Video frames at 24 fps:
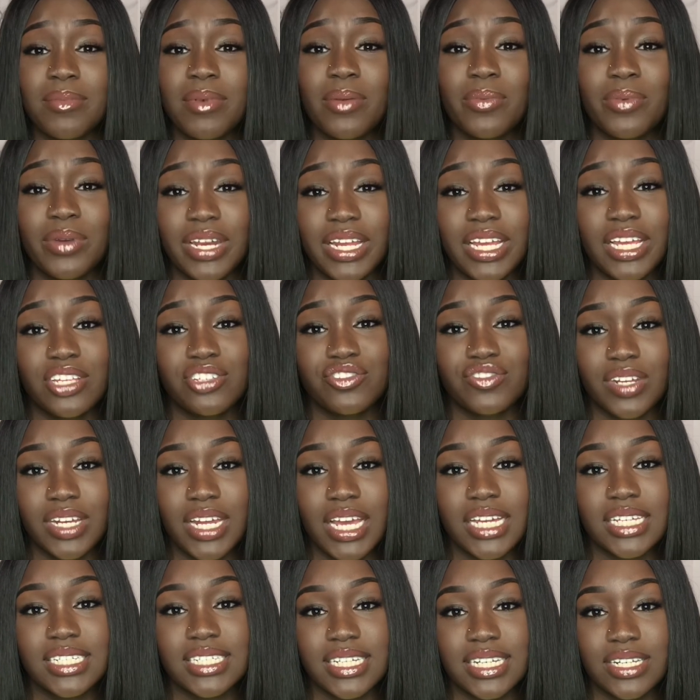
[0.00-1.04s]
come up with an
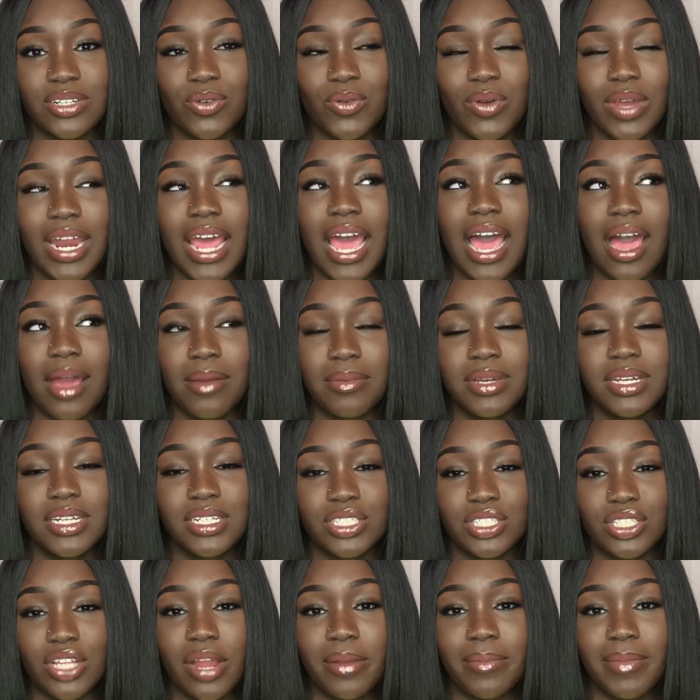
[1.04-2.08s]
introduction on how I'm
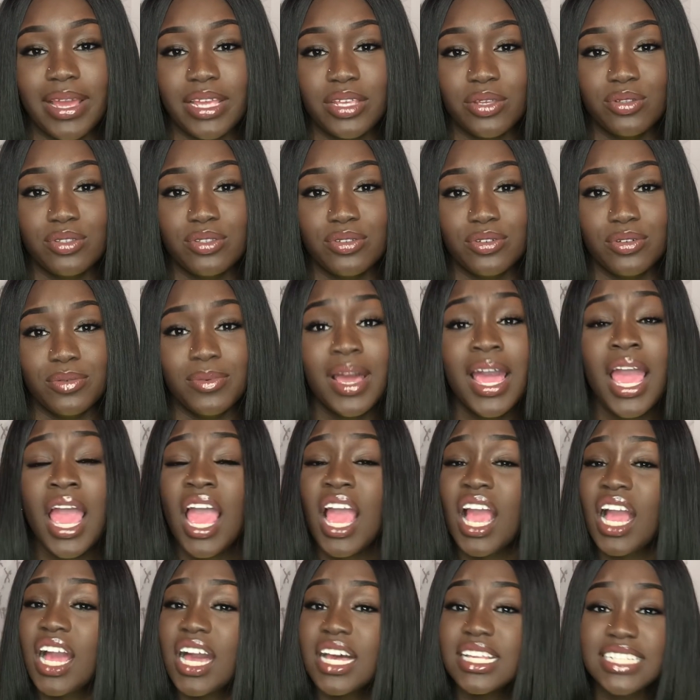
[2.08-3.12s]
gonna start my YouTube.
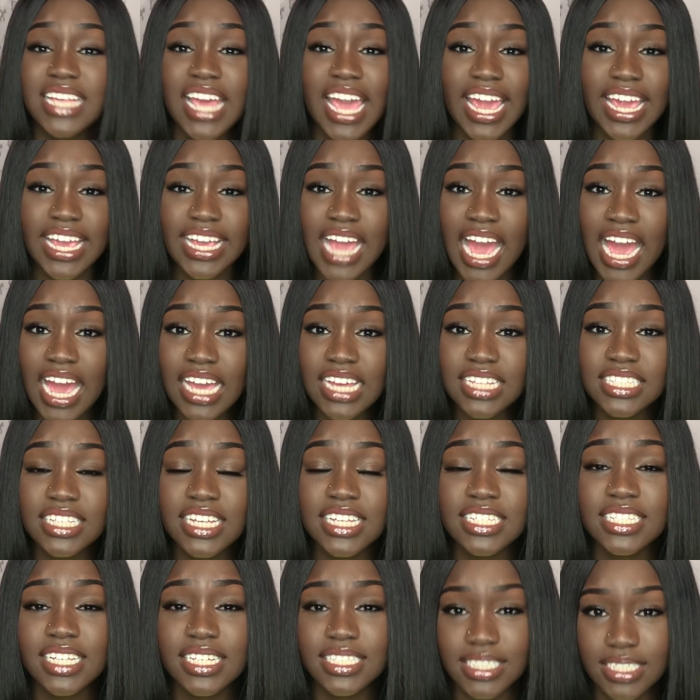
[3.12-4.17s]
Cause hey guys,
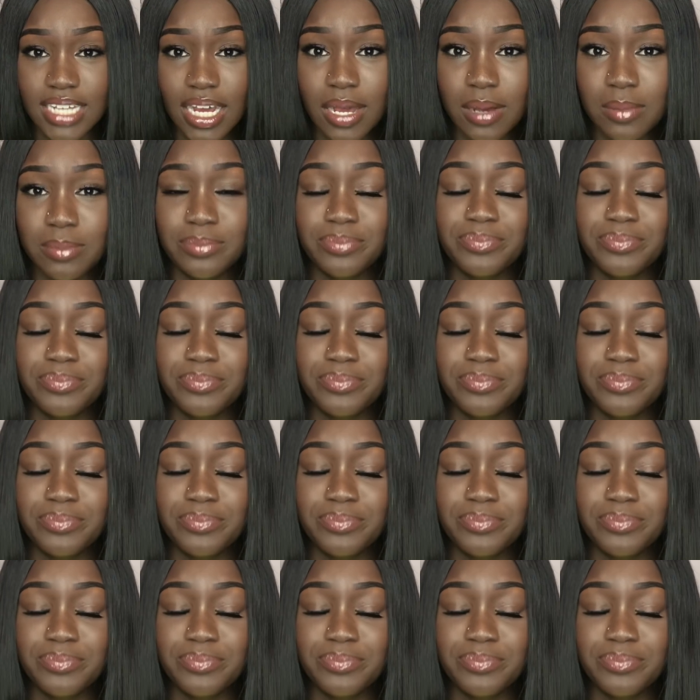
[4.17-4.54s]
is a duck.